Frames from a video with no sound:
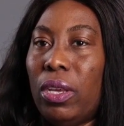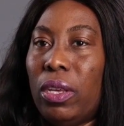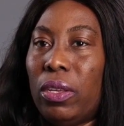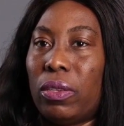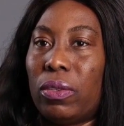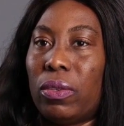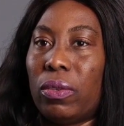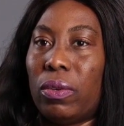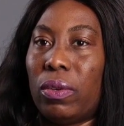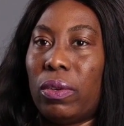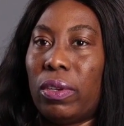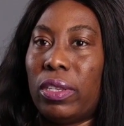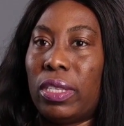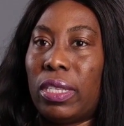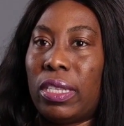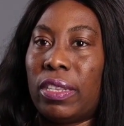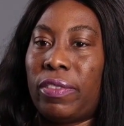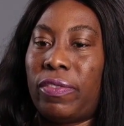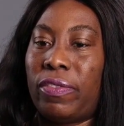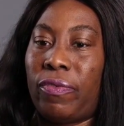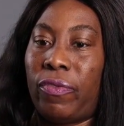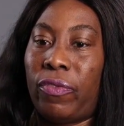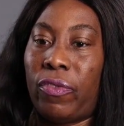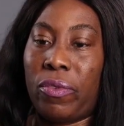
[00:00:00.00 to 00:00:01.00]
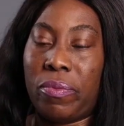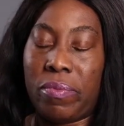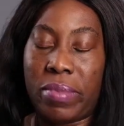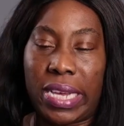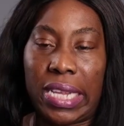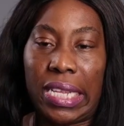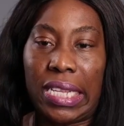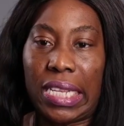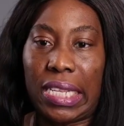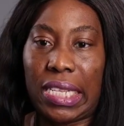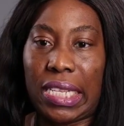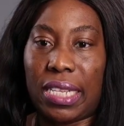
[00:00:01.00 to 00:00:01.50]
So for
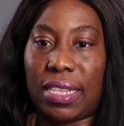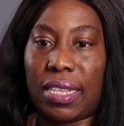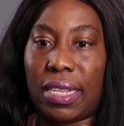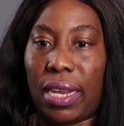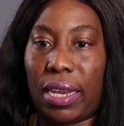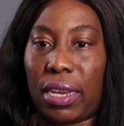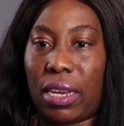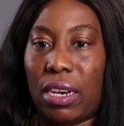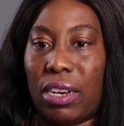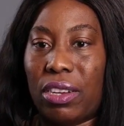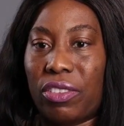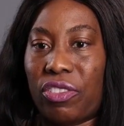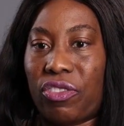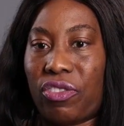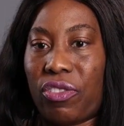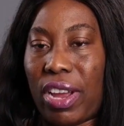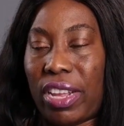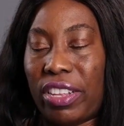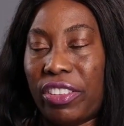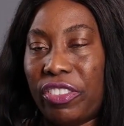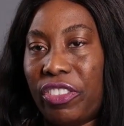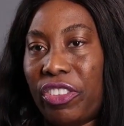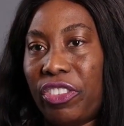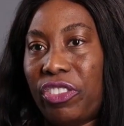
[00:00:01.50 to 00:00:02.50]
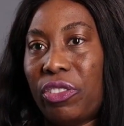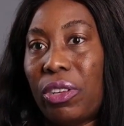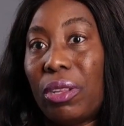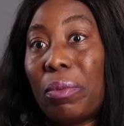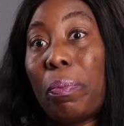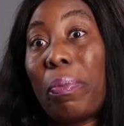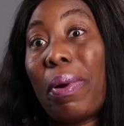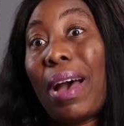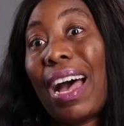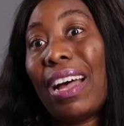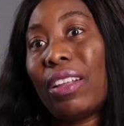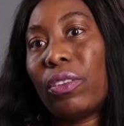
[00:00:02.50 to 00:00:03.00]
me, this is like a transition
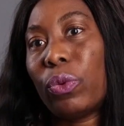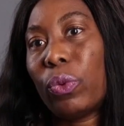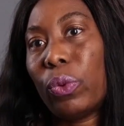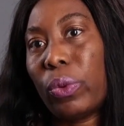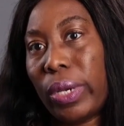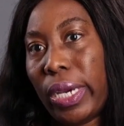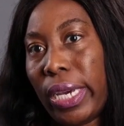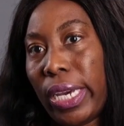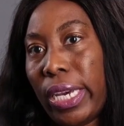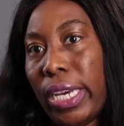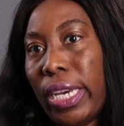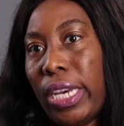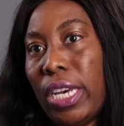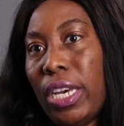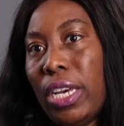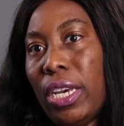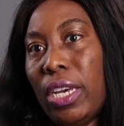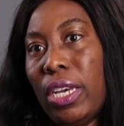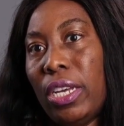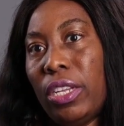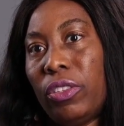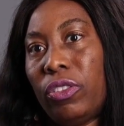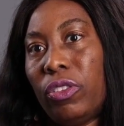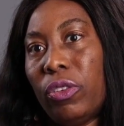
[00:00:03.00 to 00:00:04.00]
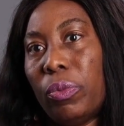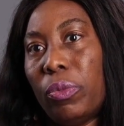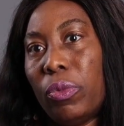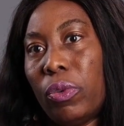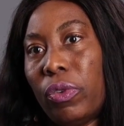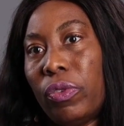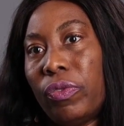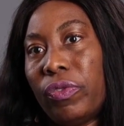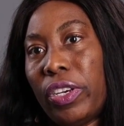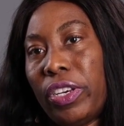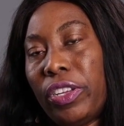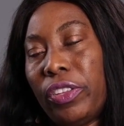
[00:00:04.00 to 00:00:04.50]
pathway to
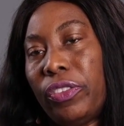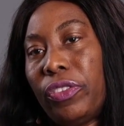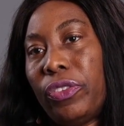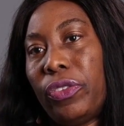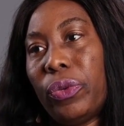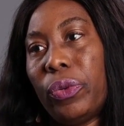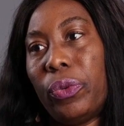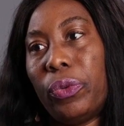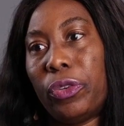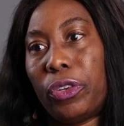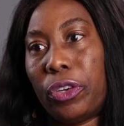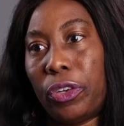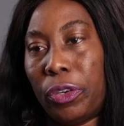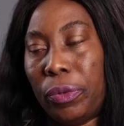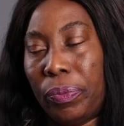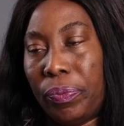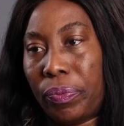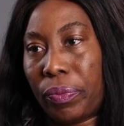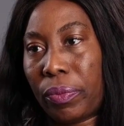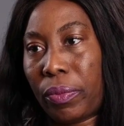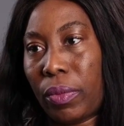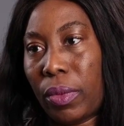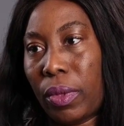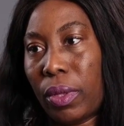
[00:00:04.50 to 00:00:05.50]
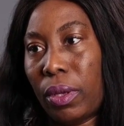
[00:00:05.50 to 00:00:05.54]
move into